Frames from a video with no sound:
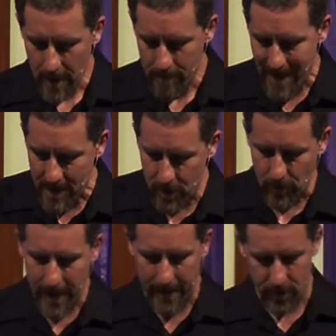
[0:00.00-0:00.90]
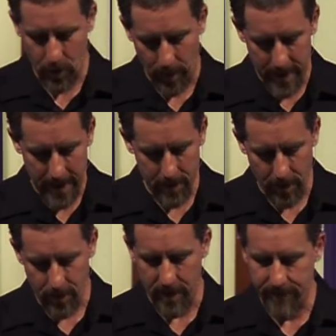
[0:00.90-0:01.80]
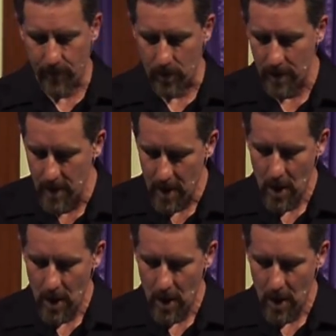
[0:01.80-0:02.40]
Matthew 8, 28 to 34.